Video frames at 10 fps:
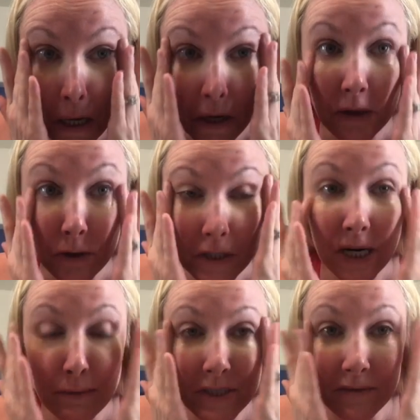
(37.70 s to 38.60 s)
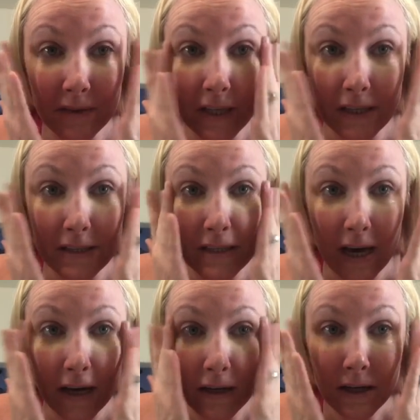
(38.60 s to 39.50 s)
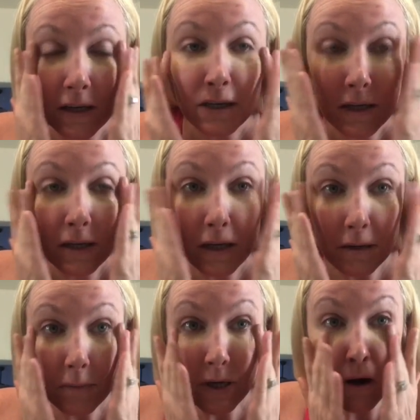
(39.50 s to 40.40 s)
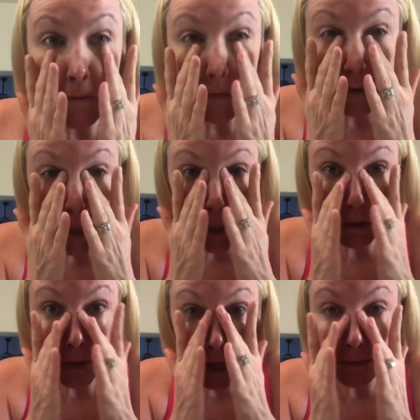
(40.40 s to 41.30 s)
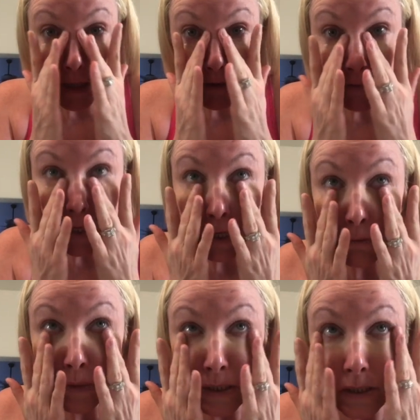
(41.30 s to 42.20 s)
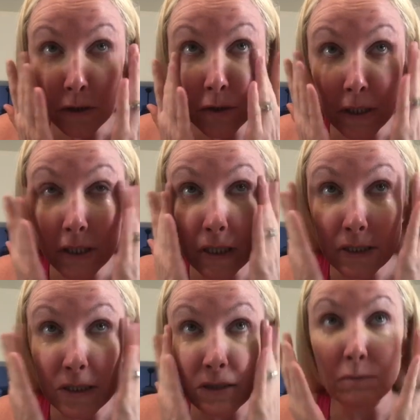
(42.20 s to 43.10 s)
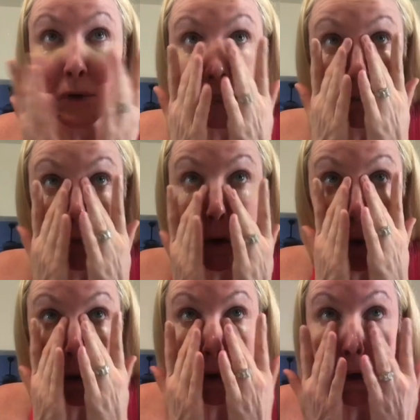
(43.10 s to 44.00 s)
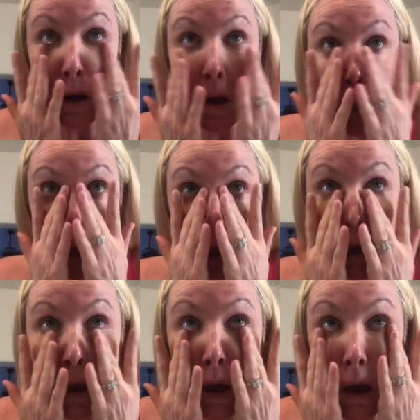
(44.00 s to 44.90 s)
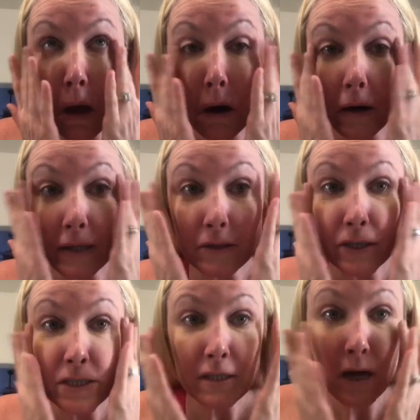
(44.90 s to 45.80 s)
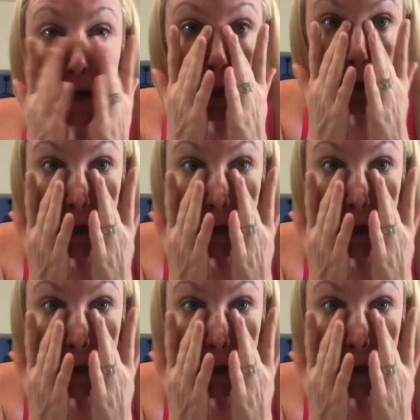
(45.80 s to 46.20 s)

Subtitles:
other types of things that can be harmful to your baby if they can be secreted into the breast milk. All right, so I just kind of